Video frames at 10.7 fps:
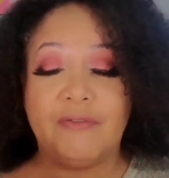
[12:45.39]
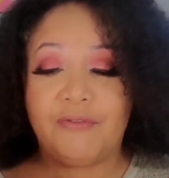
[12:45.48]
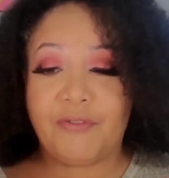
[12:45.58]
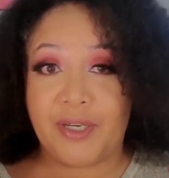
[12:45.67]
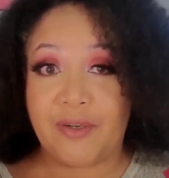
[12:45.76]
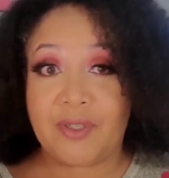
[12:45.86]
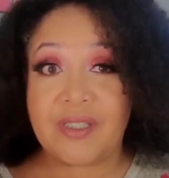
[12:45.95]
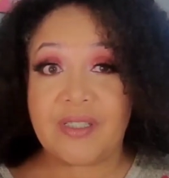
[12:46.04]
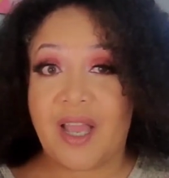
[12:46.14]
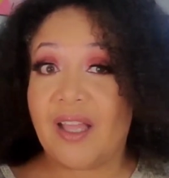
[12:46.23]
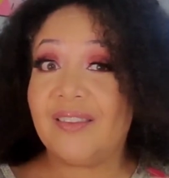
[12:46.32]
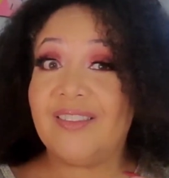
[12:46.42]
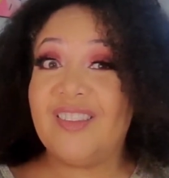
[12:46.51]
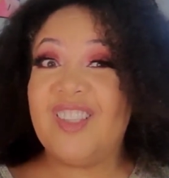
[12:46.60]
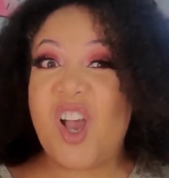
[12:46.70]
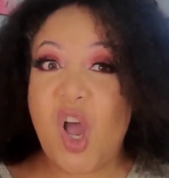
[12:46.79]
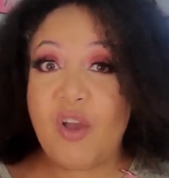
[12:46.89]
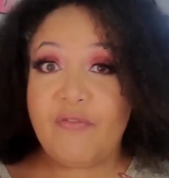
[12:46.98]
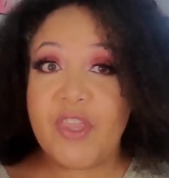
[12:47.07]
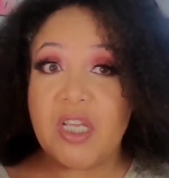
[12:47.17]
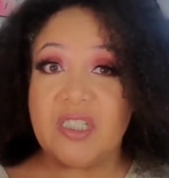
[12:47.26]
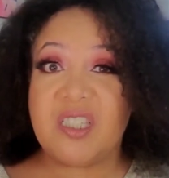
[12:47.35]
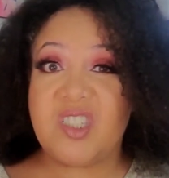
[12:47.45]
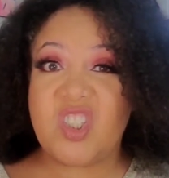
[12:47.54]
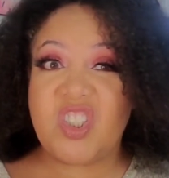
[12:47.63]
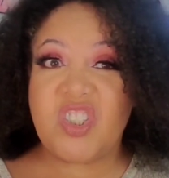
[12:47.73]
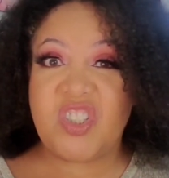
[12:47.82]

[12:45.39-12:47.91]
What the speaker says: fragrance. I love this